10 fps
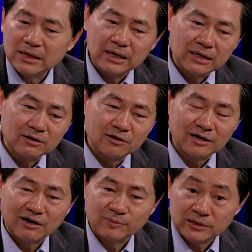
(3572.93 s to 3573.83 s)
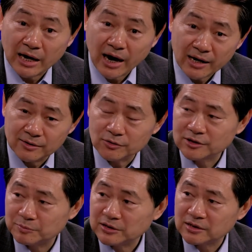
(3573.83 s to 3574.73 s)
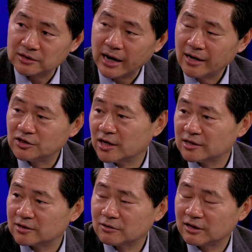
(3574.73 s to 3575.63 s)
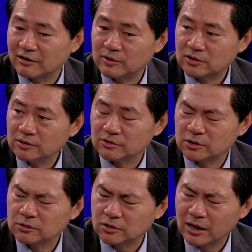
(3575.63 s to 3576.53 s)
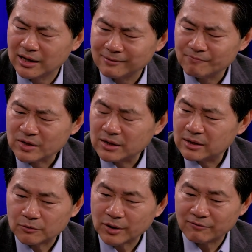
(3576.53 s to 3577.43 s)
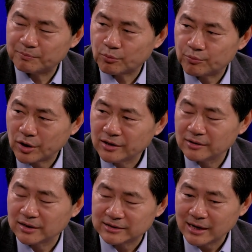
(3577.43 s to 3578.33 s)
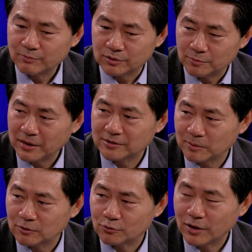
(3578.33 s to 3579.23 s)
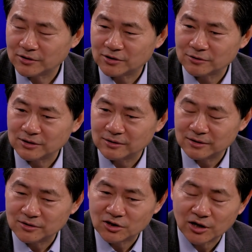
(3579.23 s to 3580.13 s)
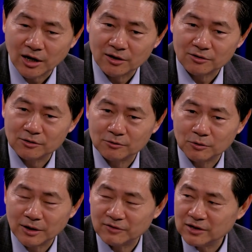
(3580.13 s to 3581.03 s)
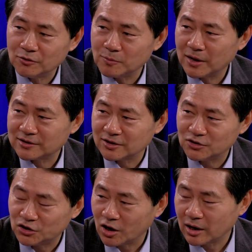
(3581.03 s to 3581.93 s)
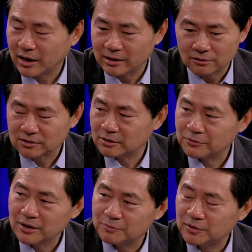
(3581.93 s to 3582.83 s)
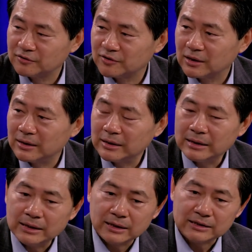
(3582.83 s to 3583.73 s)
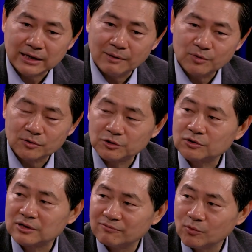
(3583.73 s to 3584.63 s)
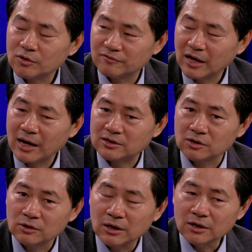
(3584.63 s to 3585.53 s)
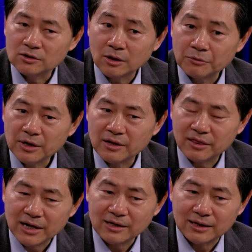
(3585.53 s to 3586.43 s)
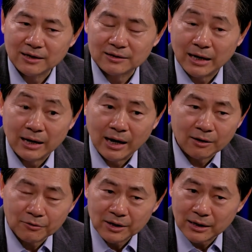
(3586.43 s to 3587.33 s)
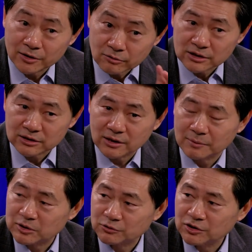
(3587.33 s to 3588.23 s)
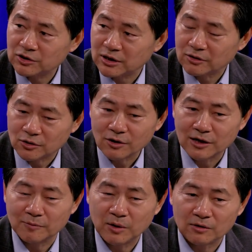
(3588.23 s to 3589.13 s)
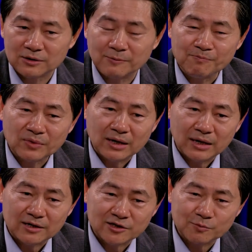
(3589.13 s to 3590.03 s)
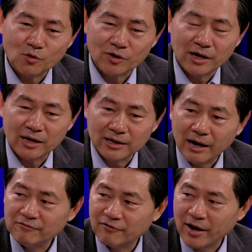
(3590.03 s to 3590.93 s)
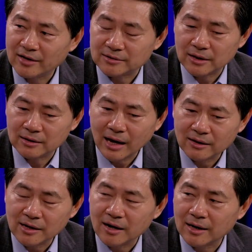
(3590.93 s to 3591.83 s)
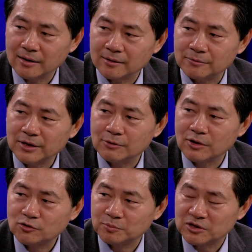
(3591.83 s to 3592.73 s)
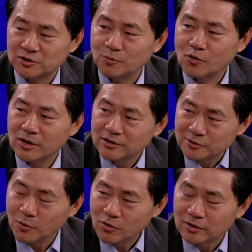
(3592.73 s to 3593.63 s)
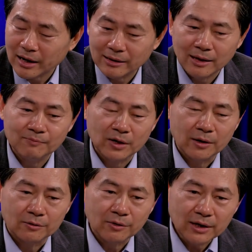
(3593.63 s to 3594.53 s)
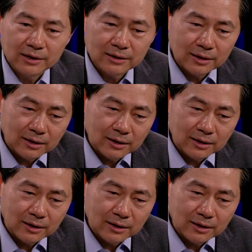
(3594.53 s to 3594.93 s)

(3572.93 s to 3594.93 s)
Local governments and U.S. business and Chinese local governments too. So I think we have brilliant example. You mentioned about Lu Guangqiu in Chicago. We have Elon Musk in Shanghai. Those are really perfect examples. We should have more of that. So I really think that I agree. I noticed the administration now talking about small yard hand fans. That yard really wants to be smaller and smaller. And then really,